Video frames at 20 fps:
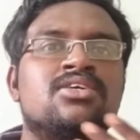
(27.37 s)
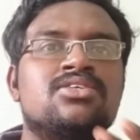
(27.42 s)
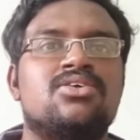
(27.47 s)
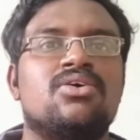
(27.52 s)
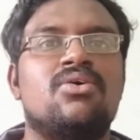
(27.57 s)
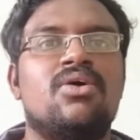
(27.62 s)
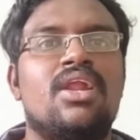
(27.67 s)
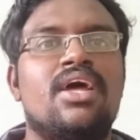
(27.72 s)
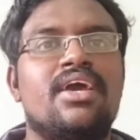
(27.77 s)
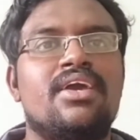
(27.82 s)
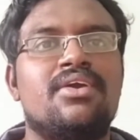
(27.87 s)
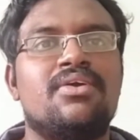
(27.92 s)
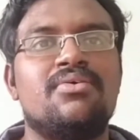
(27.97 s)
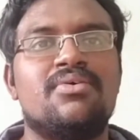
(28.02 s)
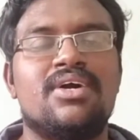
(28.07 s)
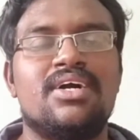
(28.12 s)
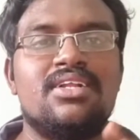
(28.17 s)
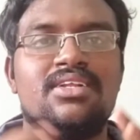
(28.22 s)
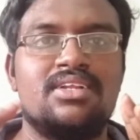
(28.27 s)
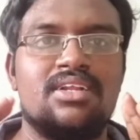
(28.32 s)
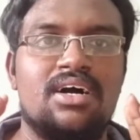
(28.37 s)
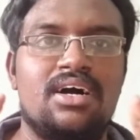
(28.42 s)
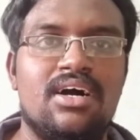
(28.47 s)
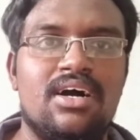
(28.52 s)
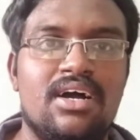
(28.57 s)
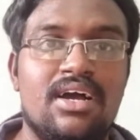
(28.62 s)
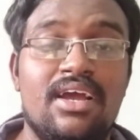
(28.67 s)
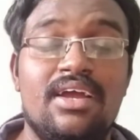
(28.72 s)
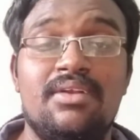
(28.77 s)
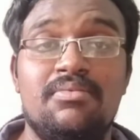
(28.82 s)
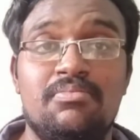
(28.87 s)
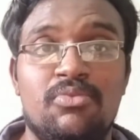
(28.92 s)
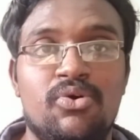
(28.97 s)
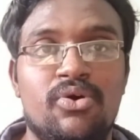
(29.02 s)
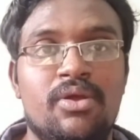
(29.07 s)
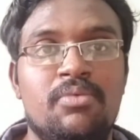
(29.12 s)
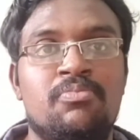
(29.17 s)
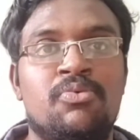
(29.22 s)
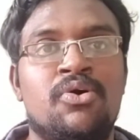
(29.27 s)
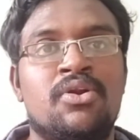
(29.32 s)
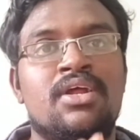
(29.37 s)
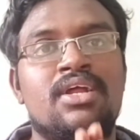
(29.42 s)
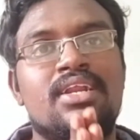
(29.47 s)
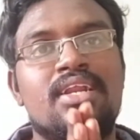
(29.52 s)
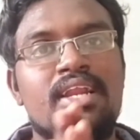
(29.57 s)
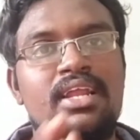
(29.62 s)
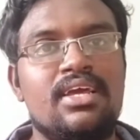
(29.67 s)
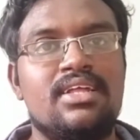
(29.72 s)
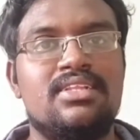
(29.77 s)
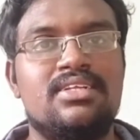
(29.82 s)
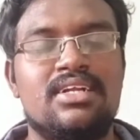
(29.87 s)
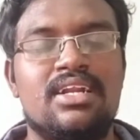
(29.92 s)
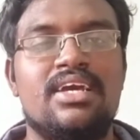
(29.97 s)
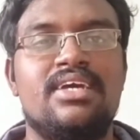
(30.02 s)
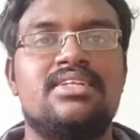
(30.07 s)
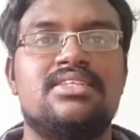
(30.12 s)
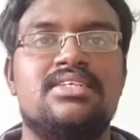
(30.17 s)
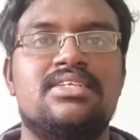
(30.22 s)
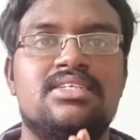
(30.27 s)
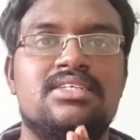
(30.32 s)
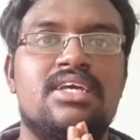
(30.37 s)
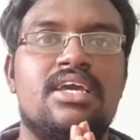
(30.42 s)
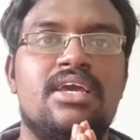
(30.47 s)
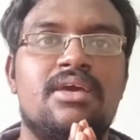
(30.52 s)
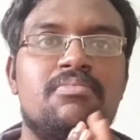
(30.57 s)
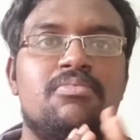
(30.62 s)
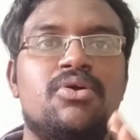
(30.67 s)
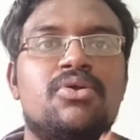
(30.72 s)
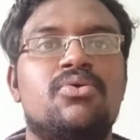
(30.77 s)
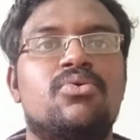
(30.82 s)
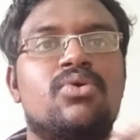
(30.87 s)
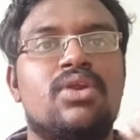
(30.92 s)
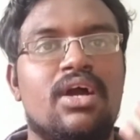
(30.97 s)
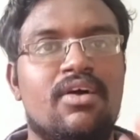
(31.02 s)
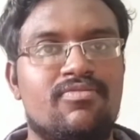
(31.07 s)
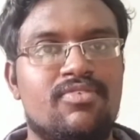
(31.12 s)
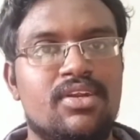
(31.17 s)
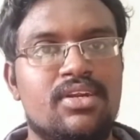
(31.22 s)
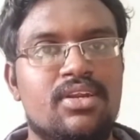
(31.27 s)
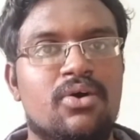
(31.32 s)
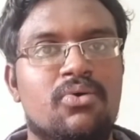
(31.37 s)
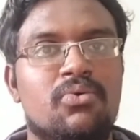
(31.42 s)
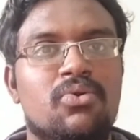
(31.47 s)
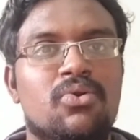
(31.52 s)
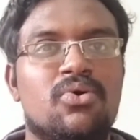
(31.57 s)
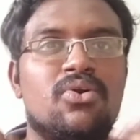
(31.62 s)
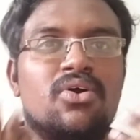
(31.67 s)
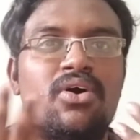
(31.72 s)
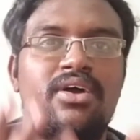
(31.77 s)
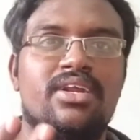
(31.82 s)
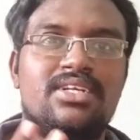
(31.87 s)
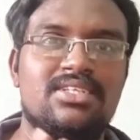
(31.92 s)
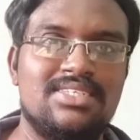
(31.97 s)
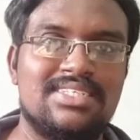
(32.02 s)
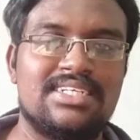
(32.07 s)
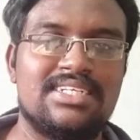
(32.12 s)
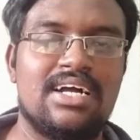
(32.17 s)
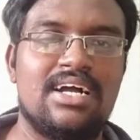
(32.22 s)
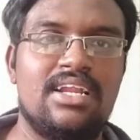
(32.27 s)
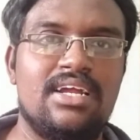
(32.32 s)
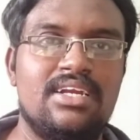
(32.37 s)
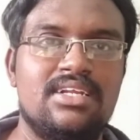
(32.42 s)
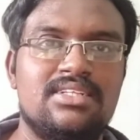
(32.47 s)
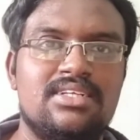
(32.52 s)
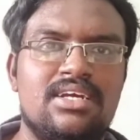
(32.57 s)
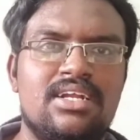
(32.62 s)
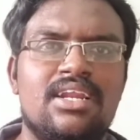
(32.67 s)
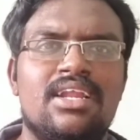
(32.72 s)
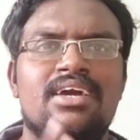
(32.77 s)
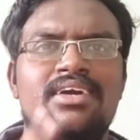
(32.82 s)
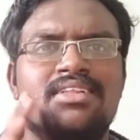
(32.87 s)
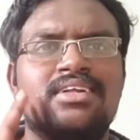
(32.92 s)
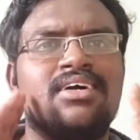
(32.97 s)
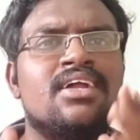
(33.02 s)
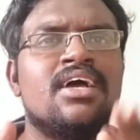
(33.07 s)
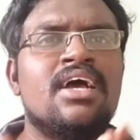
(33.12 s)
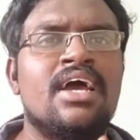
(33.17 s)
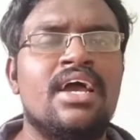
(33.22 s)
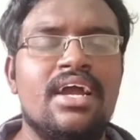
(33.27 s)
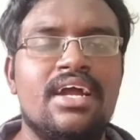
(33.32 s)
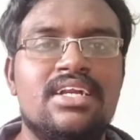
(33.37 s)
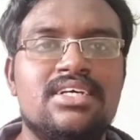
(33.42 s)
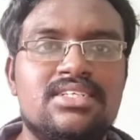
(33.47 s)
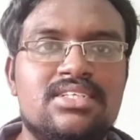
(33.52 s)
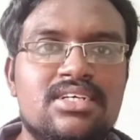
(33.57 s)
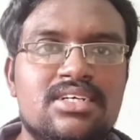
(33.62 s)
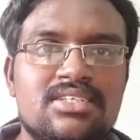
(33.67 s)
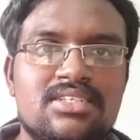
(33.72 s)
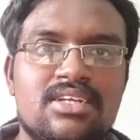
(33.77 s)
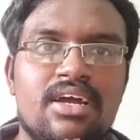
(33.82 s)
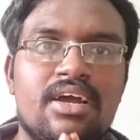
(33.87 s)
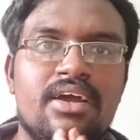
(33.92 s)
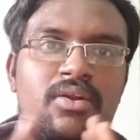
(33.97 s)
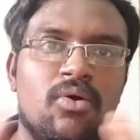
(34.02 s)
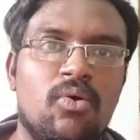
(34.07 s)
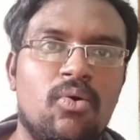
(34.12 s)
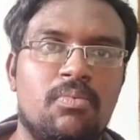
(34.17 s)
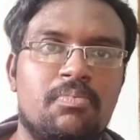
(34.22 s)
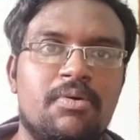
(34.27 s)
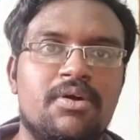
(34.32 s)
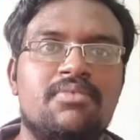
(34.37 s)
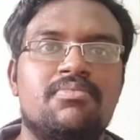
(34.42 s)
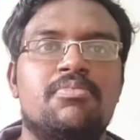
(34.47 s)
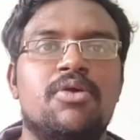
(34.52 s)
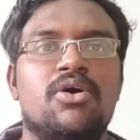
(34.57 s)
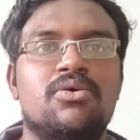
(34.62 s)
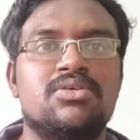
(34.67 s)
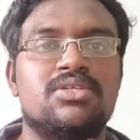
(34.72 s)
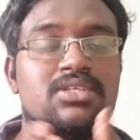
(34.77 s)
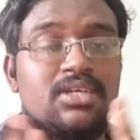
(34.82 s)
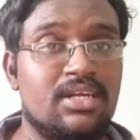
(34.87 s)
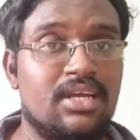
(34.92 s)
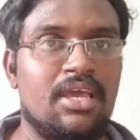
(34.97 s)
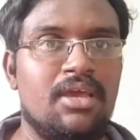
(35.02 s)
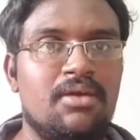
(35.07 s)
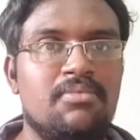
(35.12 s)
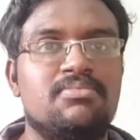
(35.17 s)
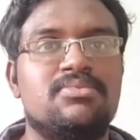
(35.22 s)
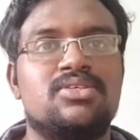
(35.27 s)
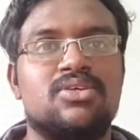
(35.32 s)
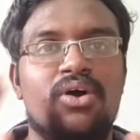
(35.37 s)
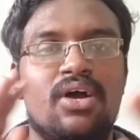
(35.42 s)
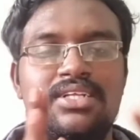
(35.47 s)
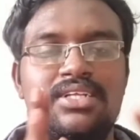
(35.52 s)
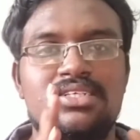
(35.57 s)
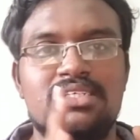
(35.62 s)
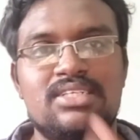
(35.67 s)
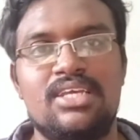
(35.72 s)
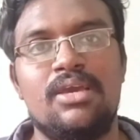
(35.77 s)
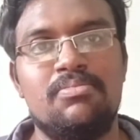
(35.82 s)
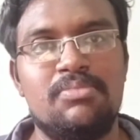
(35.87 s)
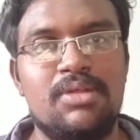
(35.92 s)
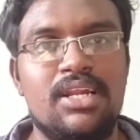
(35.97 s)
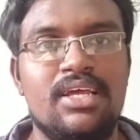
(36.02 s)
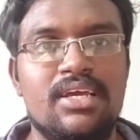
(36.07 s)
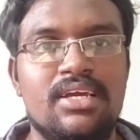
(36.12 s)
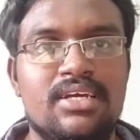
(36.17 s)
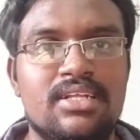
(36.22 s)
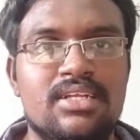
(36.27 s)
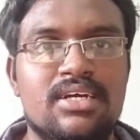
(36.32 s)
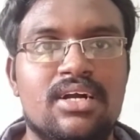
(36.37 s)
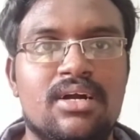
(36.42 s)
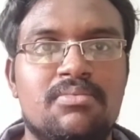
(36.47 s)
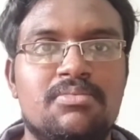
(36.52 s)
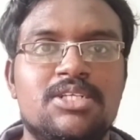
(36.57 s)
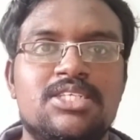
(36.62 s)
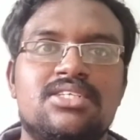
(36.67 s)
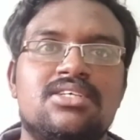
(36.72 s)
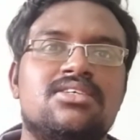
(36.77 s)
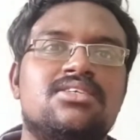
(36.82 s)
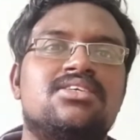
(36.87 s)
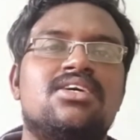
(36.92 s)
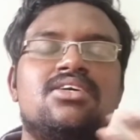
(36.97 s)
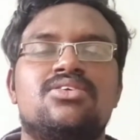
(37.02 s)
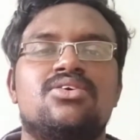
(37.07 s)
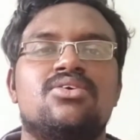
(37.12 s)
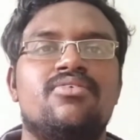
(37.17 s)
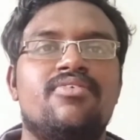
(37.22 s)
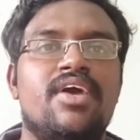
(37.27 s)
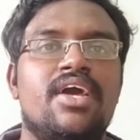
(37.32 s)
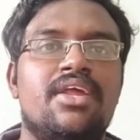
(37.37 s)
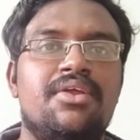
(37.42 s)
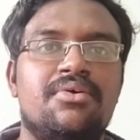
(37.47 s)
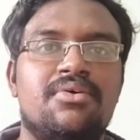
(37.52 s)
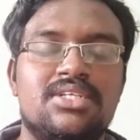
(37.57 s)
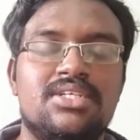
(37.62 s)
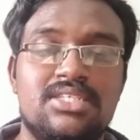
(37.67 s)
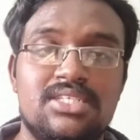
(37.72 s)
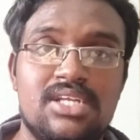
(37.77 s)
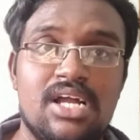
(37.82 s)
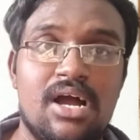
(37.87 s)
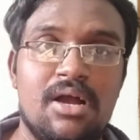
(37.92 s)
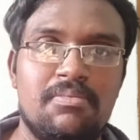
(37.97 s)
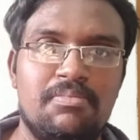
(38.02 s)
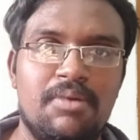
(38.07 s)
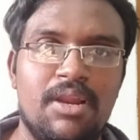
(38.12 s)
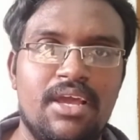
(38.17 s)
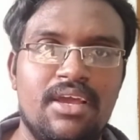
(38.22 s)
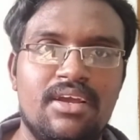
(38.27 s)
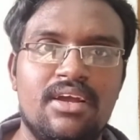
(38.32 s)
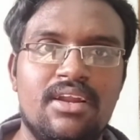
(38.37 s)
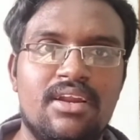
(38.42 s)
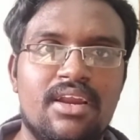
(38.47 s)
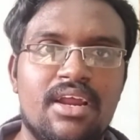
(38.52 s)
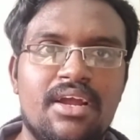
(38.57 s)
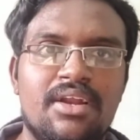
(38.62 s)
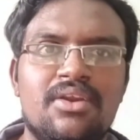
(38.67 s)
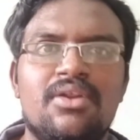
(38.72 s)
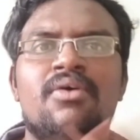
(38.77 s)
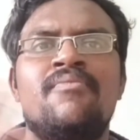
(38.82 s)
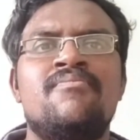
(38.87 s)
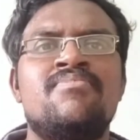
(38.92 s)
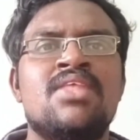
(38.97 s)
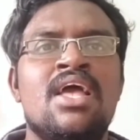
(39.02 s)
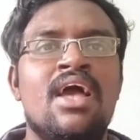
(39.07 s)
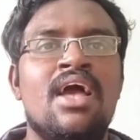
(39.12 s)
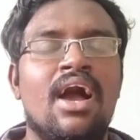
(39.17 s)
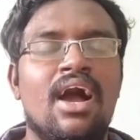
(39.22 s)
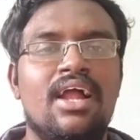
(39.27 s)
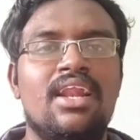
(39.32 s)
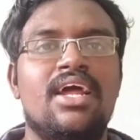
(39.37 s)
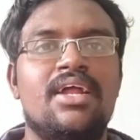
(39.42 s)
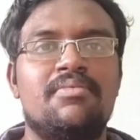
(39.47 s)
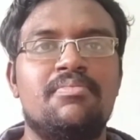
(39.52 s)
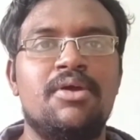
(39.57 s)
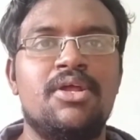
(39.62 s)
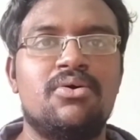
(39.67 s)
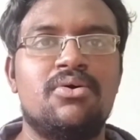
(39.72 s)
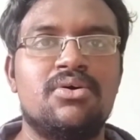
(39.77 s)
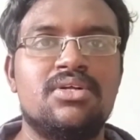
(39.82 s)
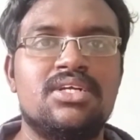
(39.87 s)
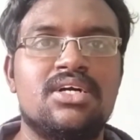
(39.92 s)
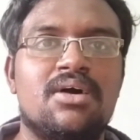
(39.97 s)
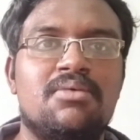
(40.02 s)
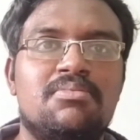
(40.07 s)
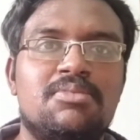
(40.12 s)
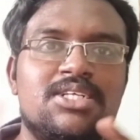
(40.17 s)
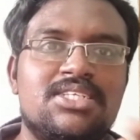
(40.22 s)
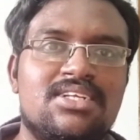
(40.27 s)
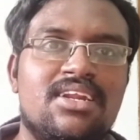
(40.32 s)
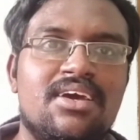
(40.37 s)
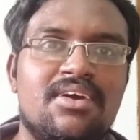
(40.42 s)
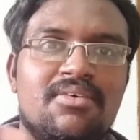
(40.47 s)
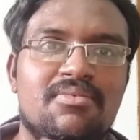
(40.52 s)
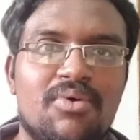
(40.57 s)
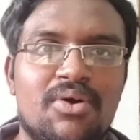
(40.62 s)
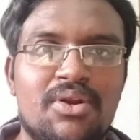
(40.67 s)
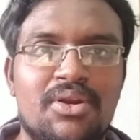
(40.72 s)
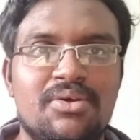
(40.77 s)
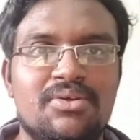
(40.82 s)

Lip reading: So like you can, and more importantly, the like this game you don't have to download or install anything like that. It is just an open browser game. So I'll just keep the link in the comment section so where you can start playing it right now, and let me know in the comments like what